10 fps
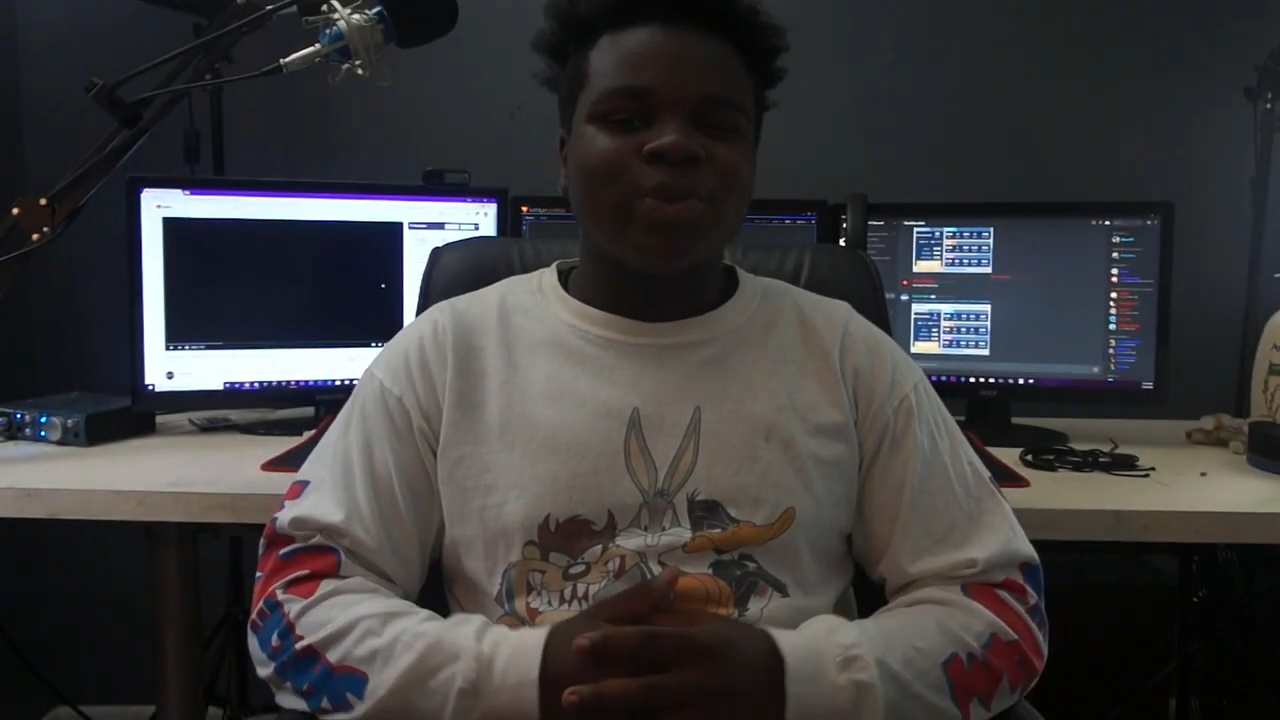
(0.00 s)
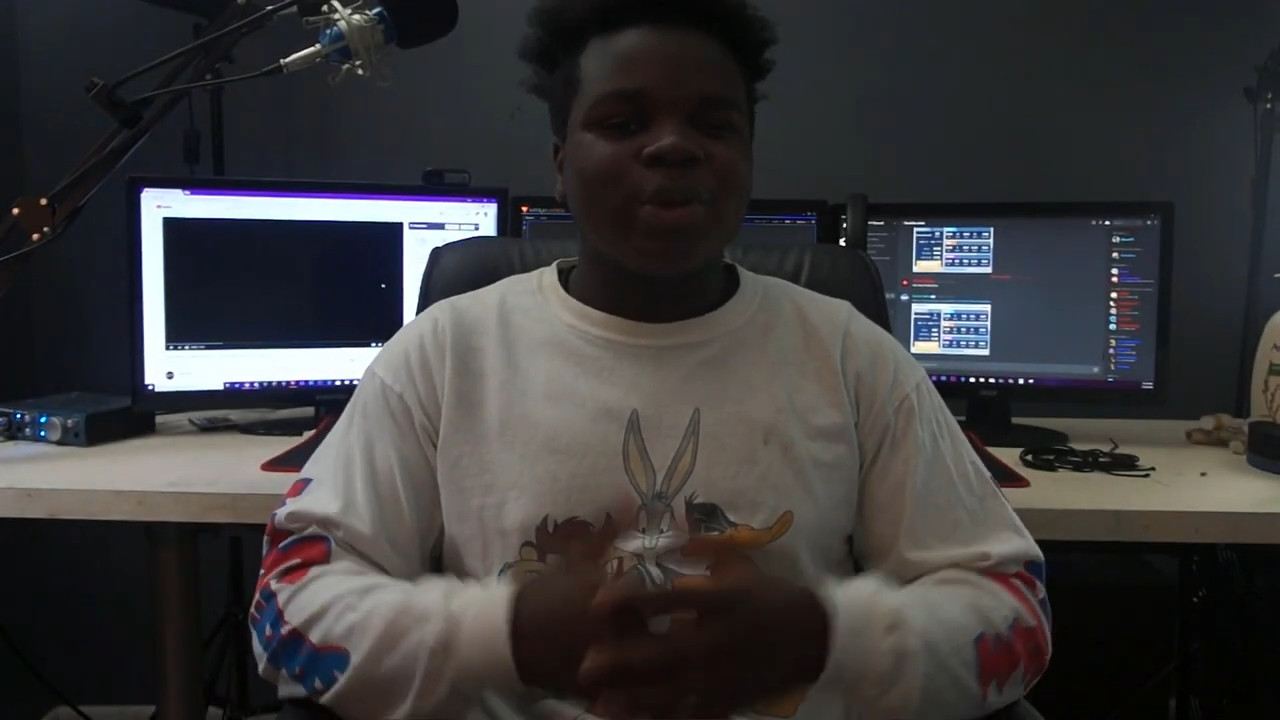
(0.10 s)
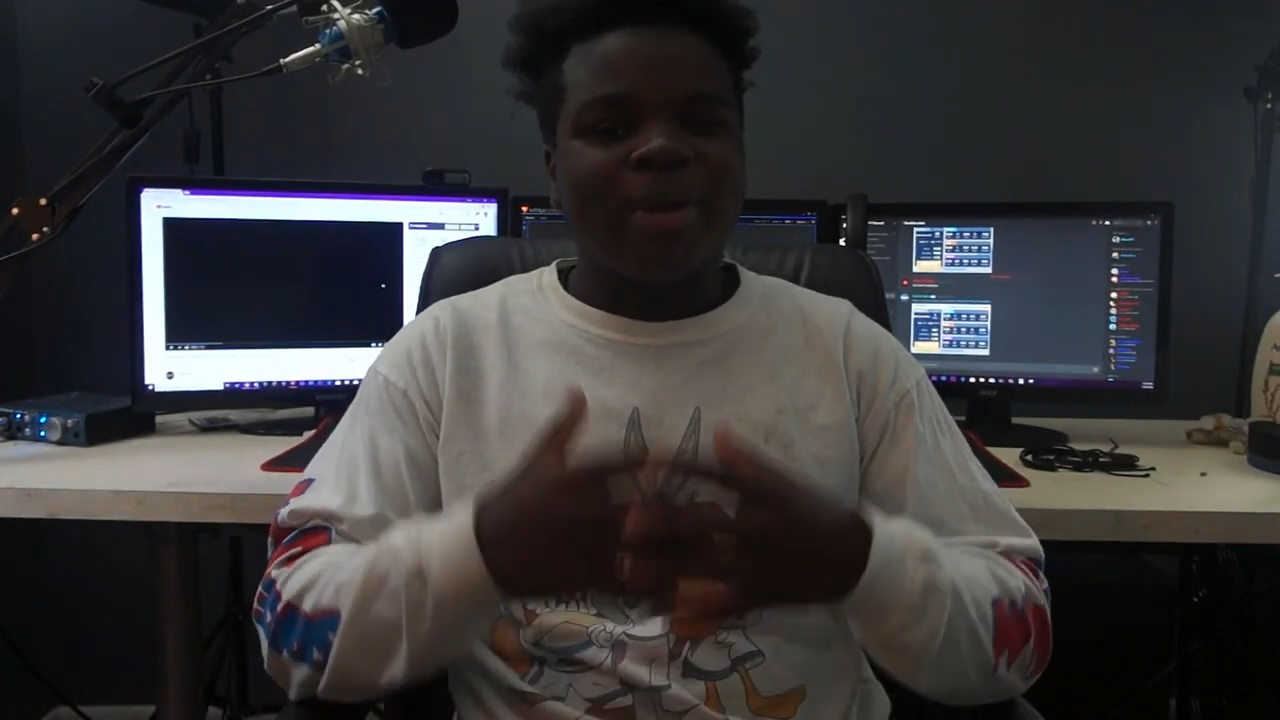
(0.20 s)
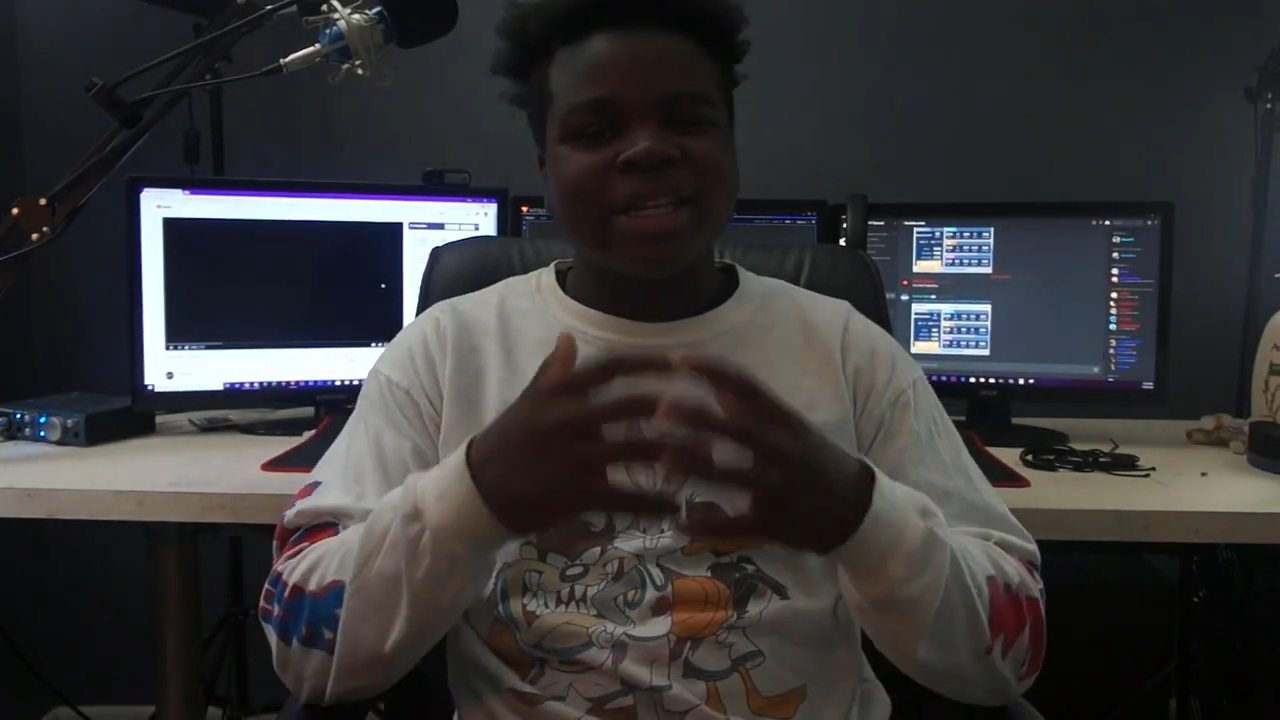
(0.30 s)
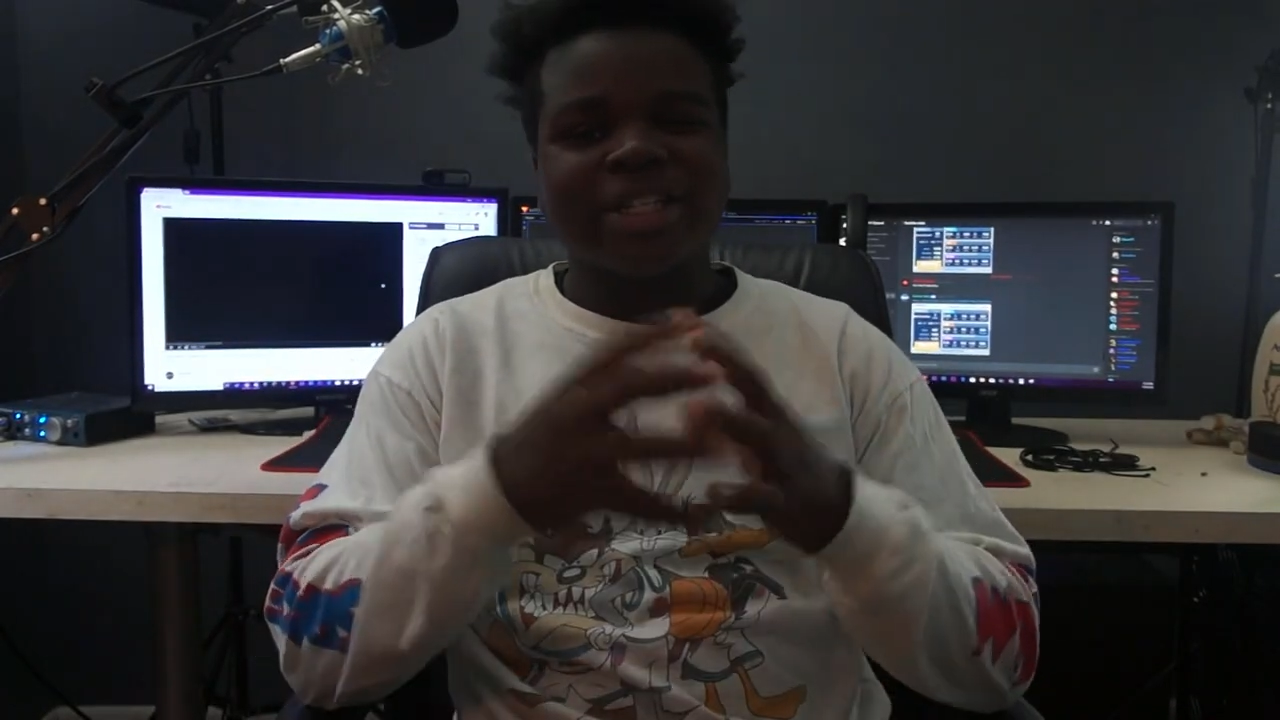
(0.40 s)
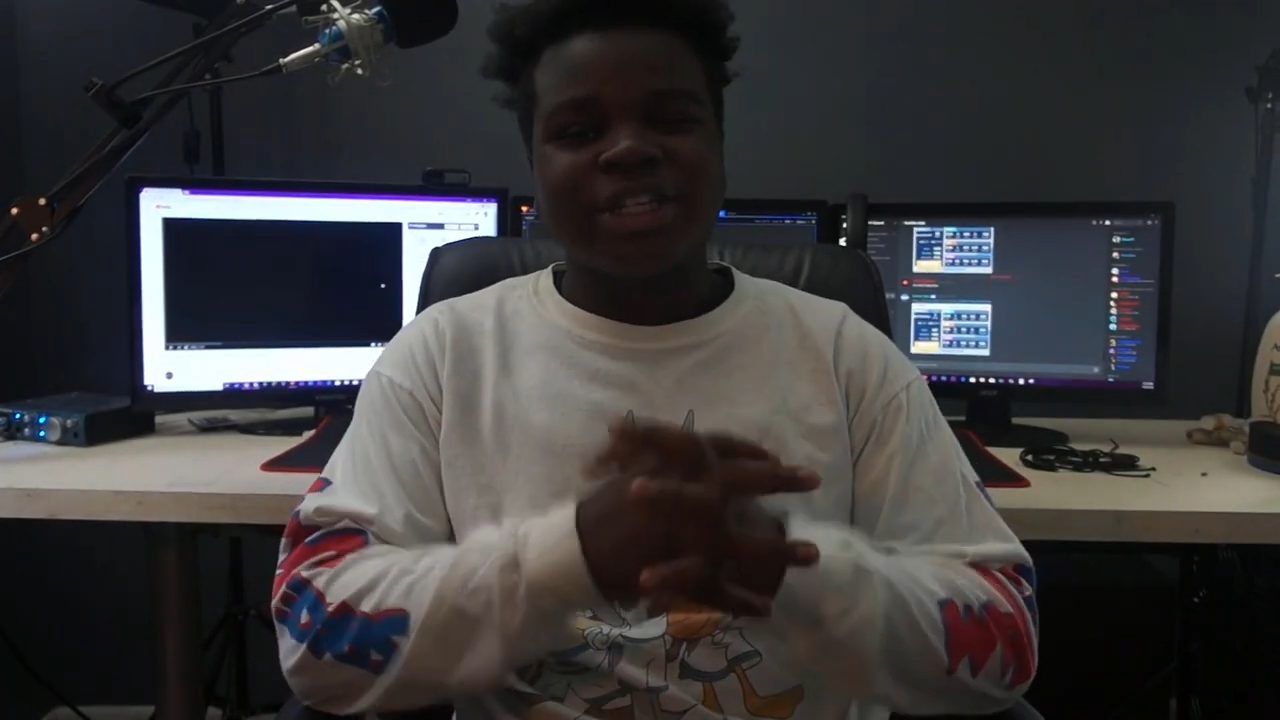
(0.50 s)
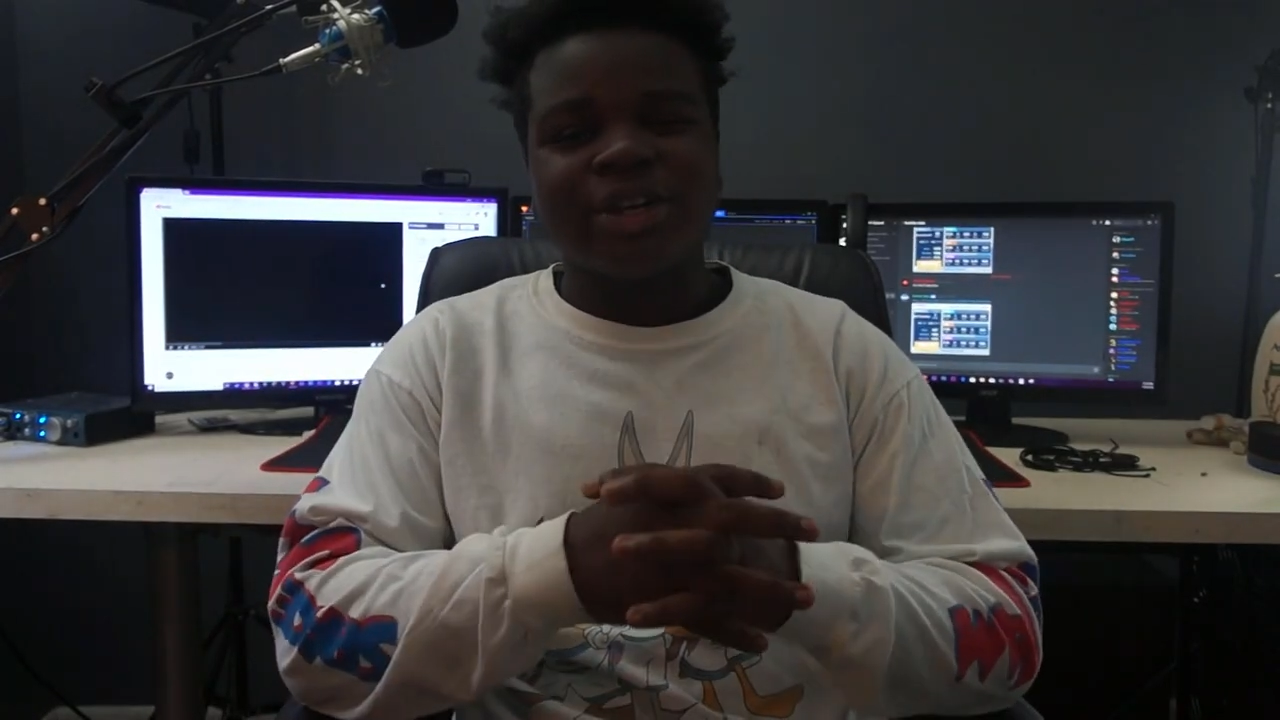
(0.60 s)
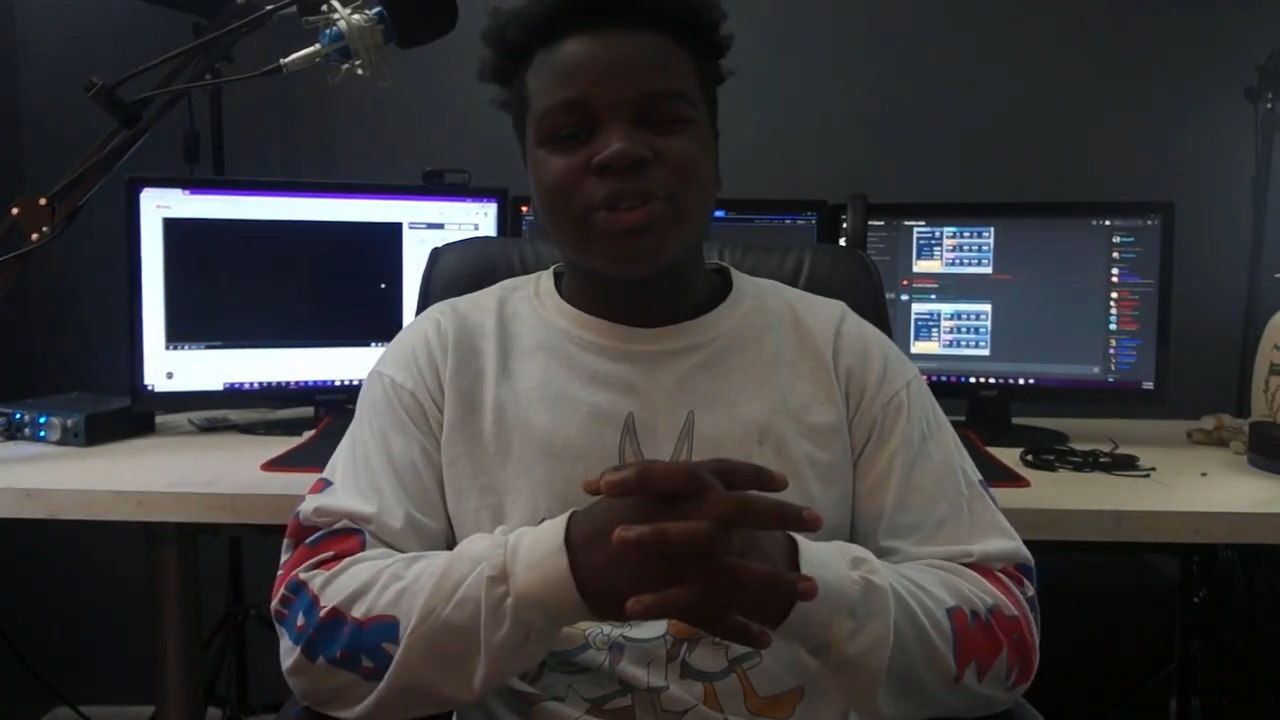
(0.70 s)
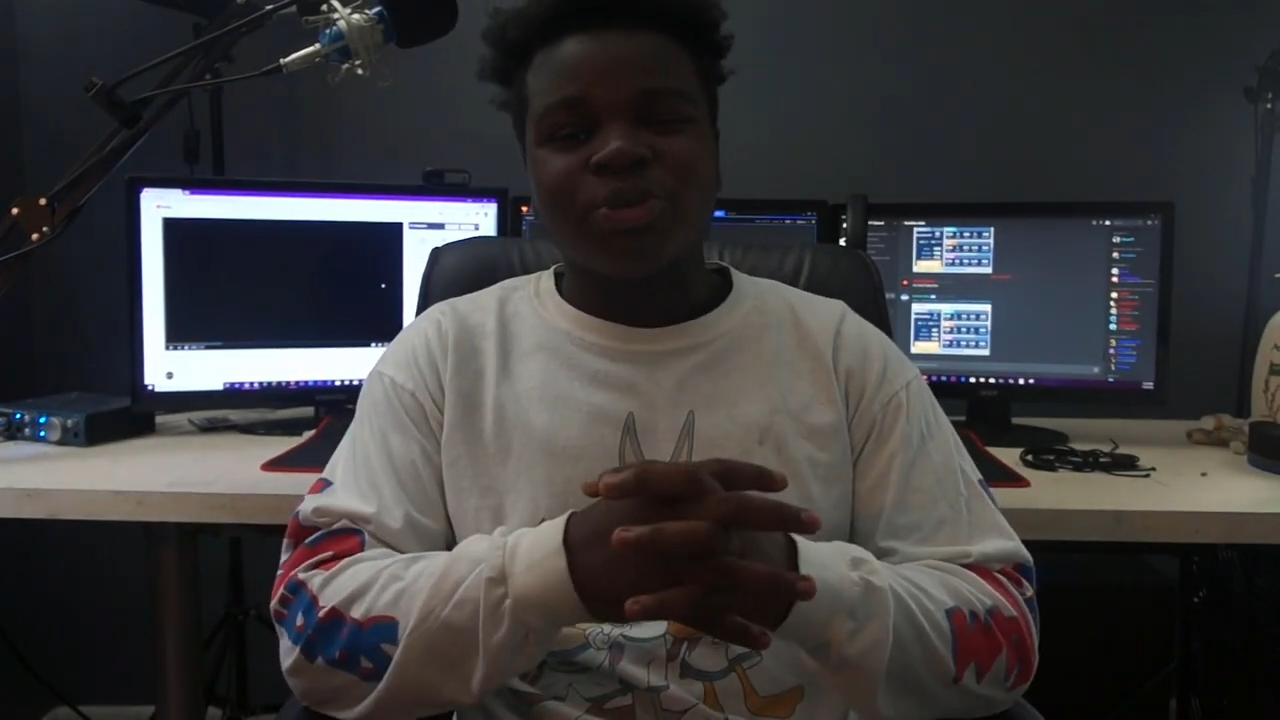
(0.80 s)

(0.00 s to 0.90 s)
Welcome back to the channel.